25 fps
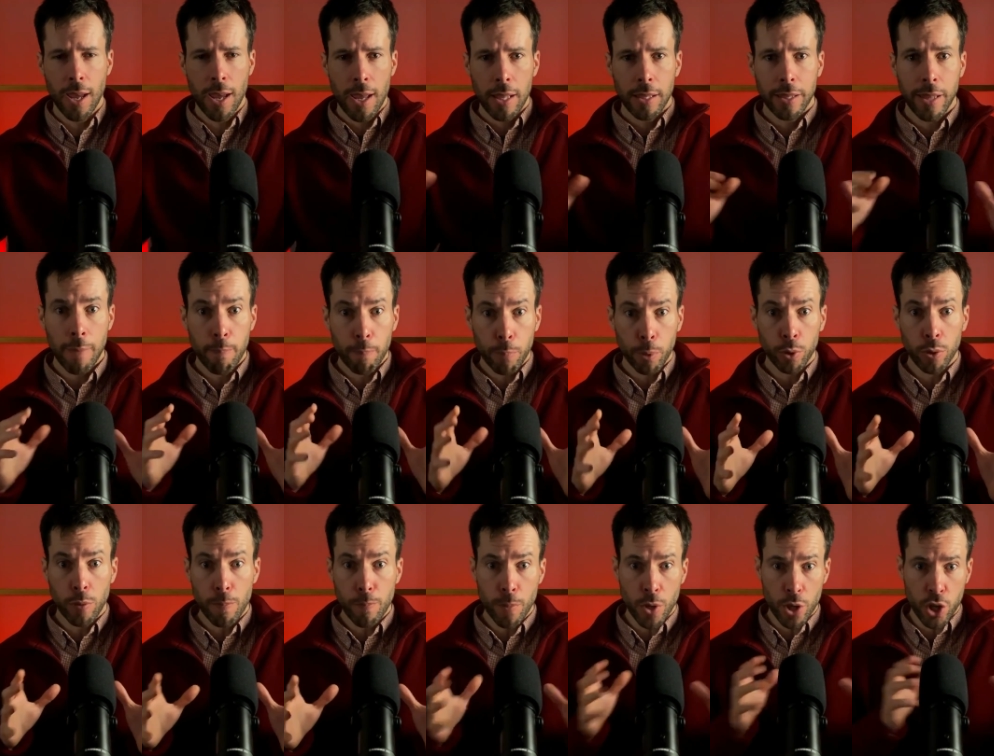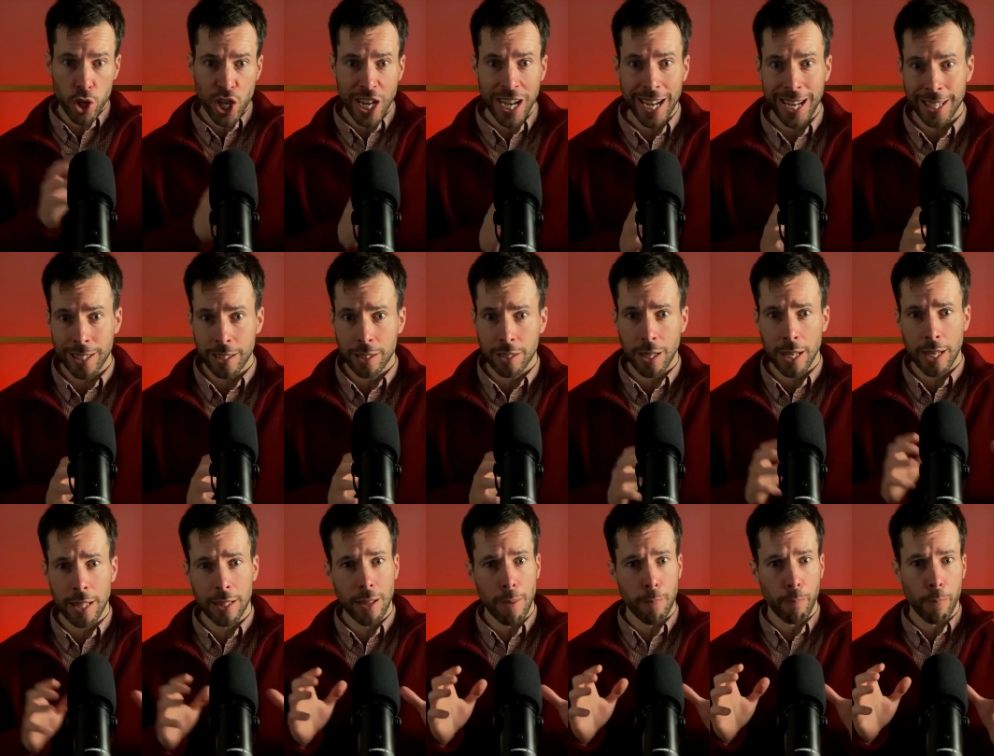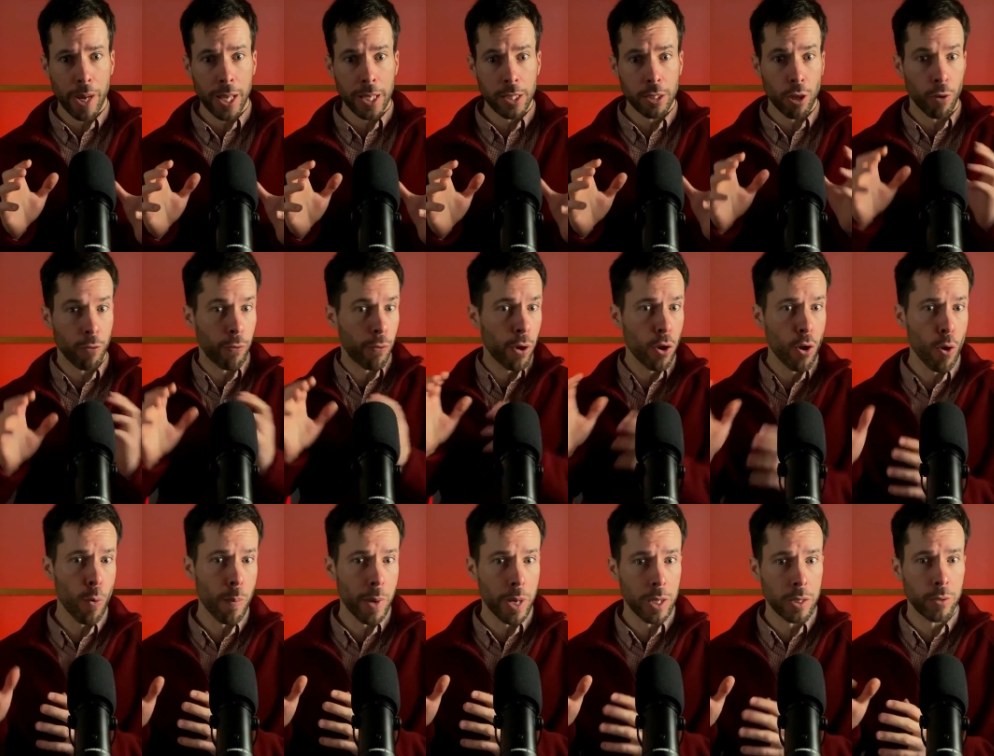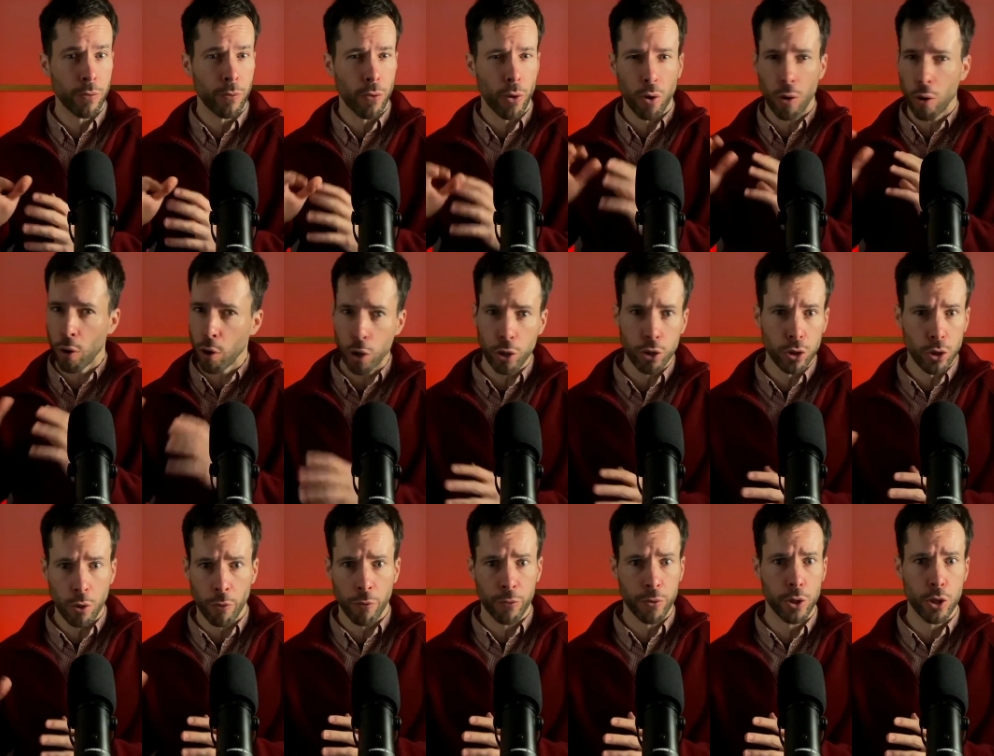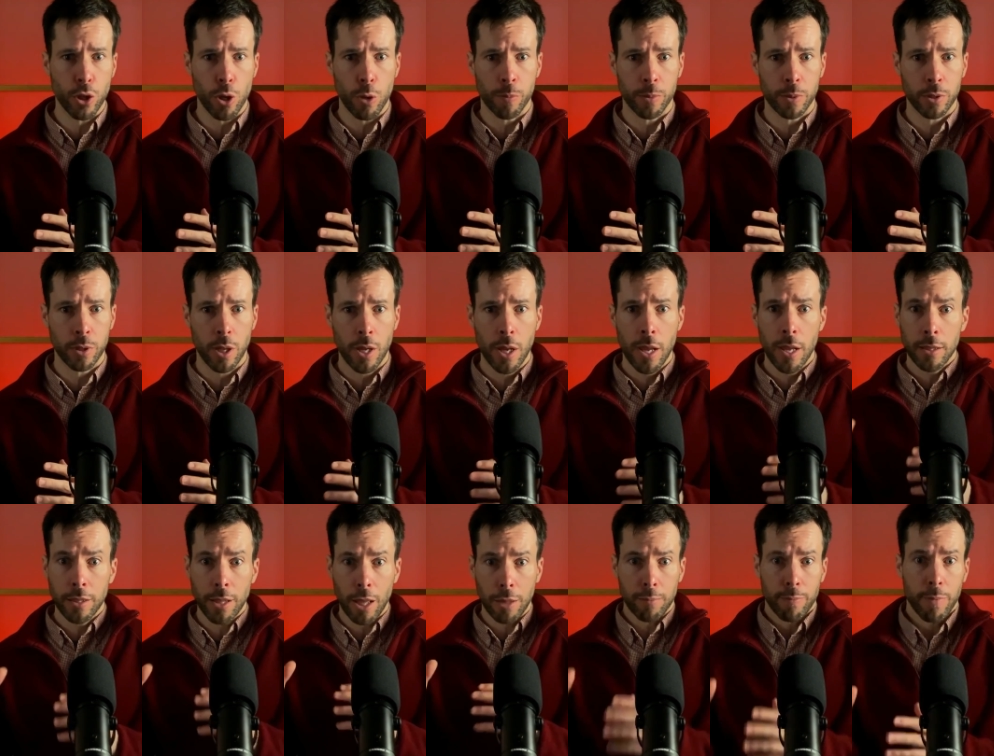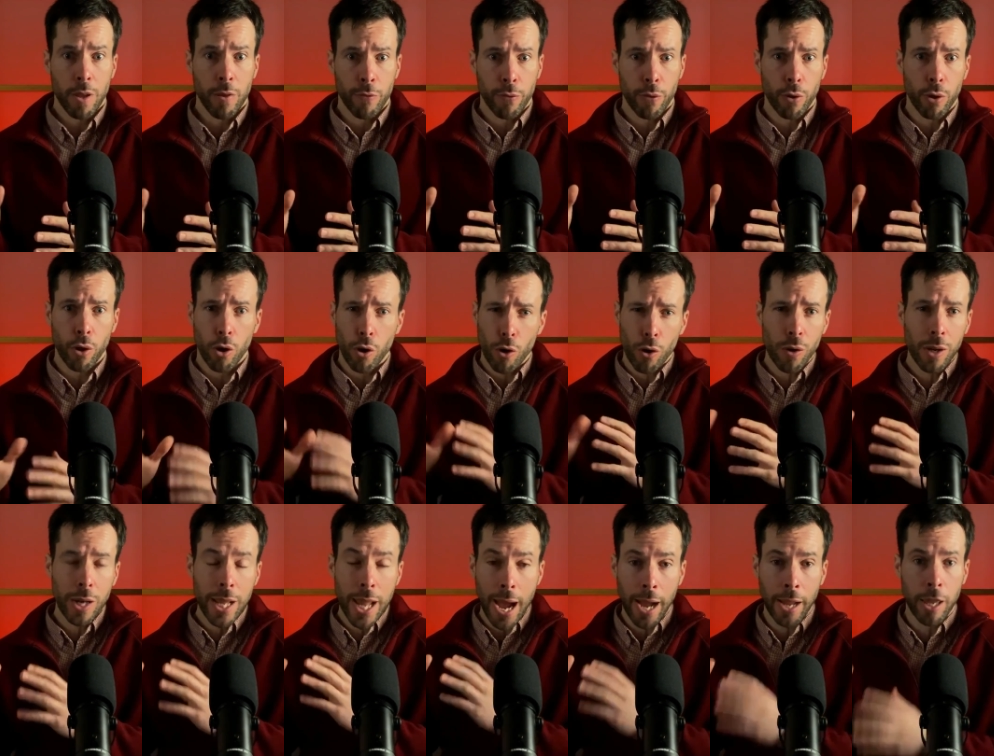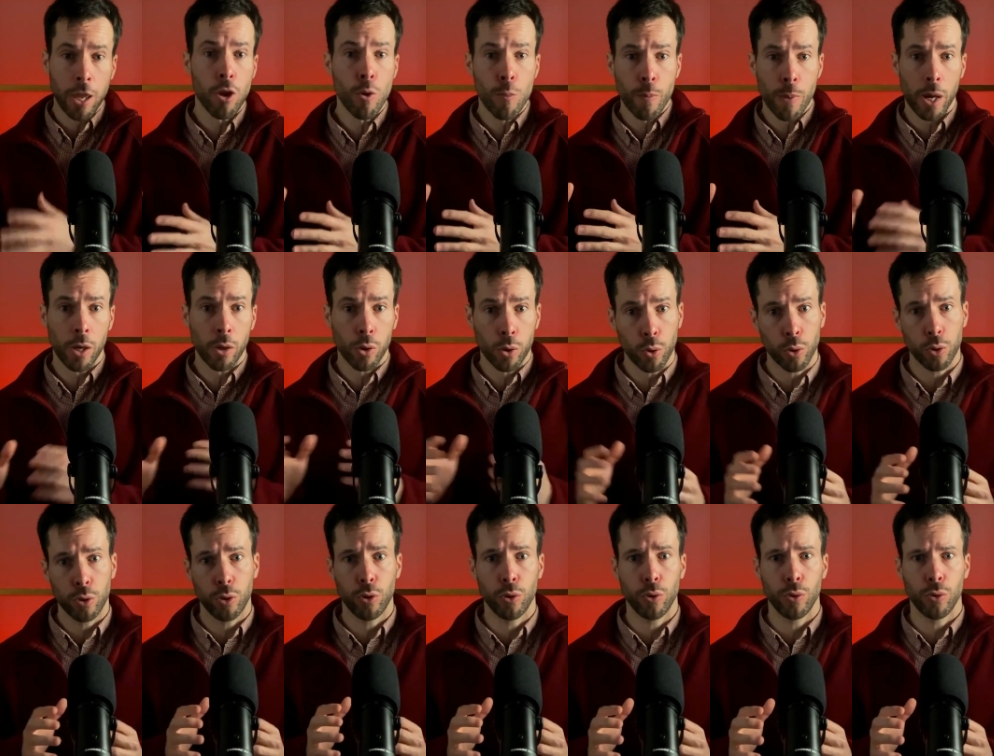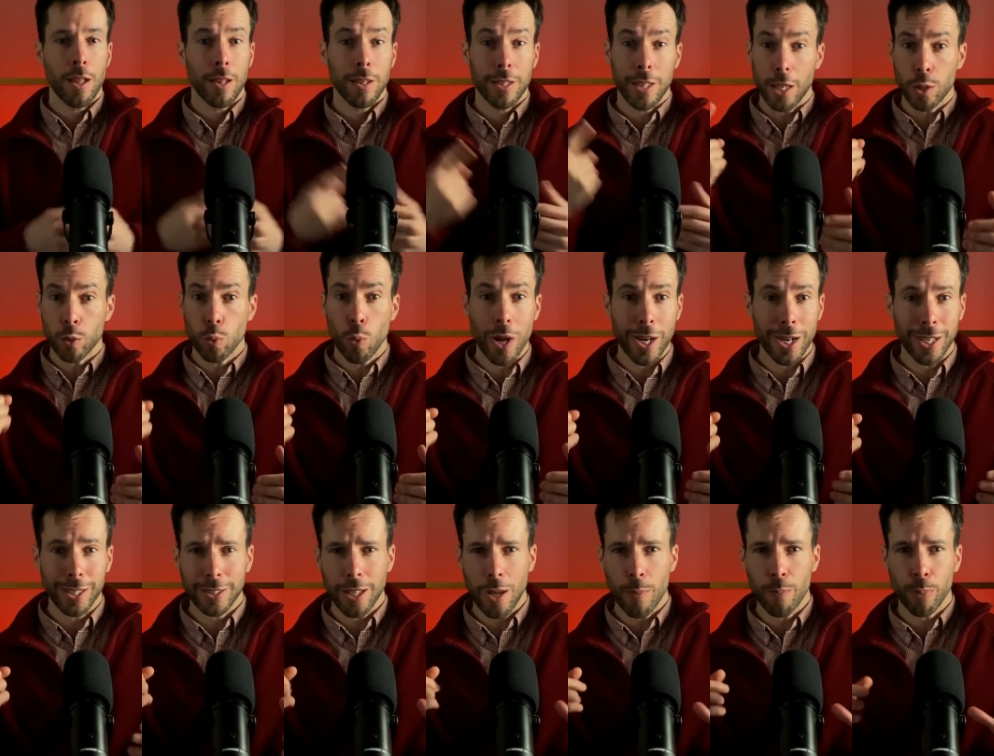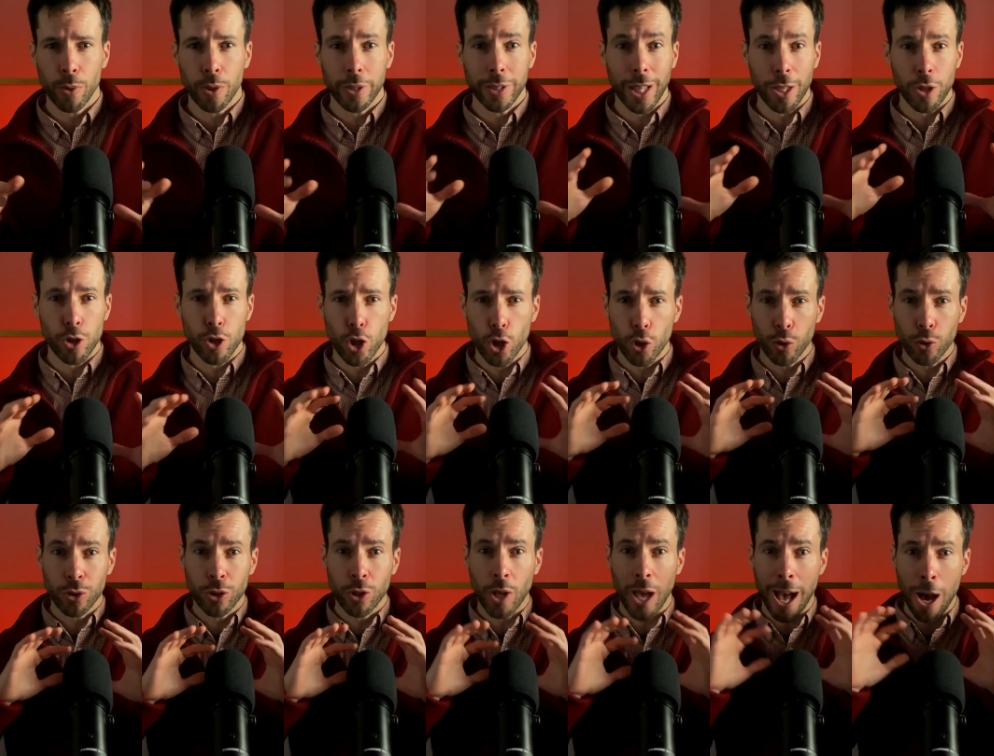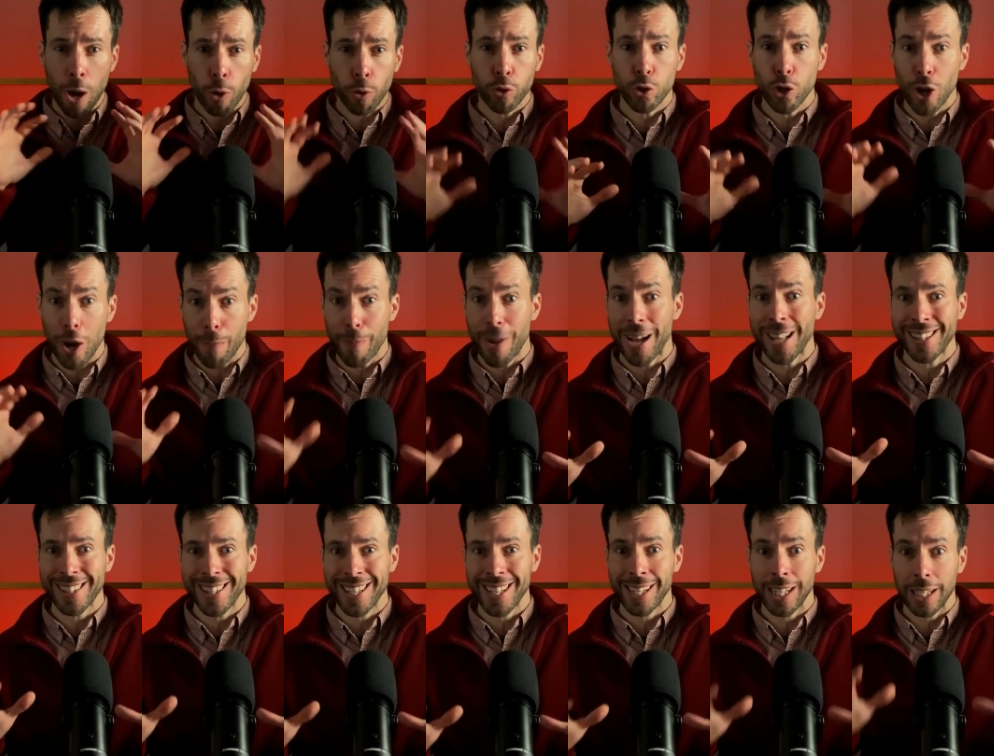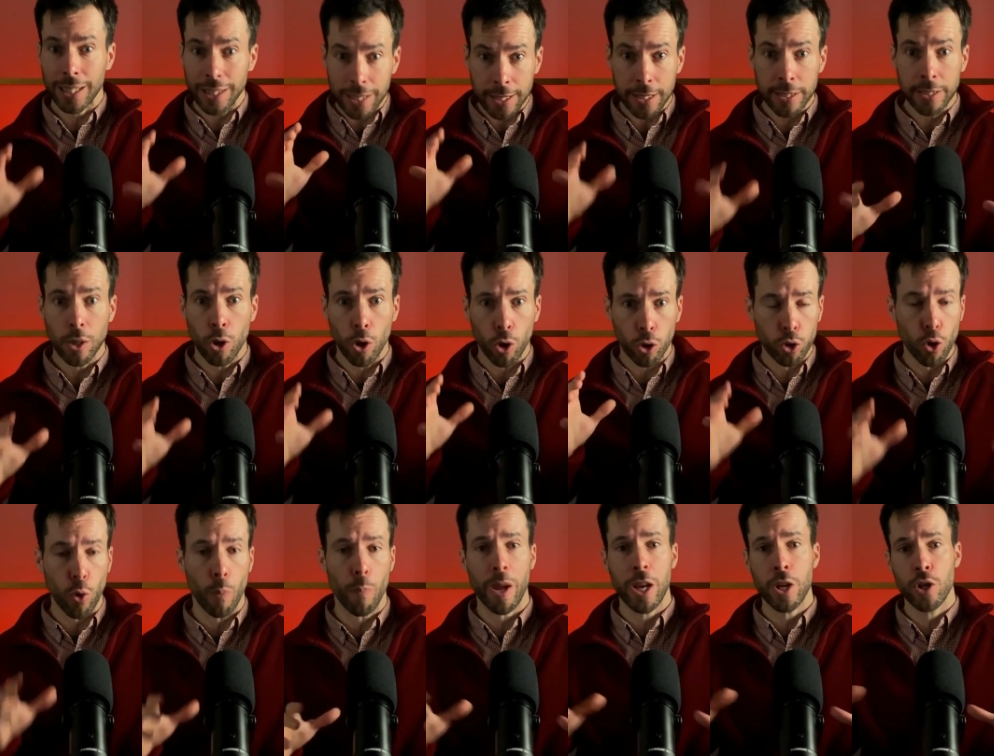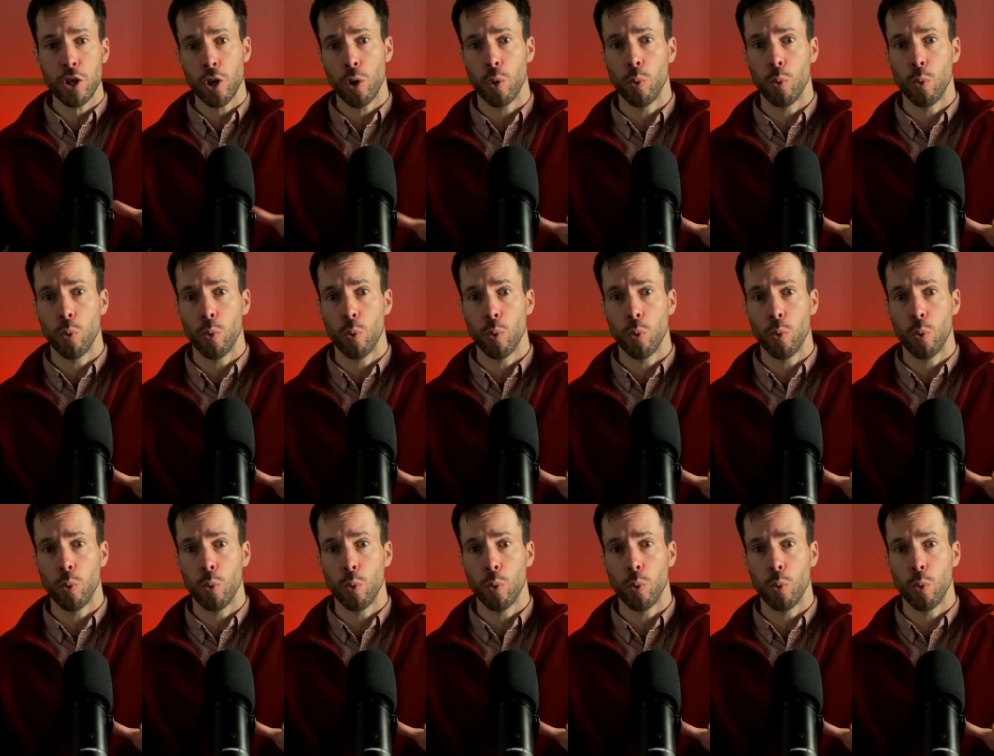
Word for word: They put machines in the place of humans for lots of jobs that before only a human could do. Just one example that shows how dramatic this automation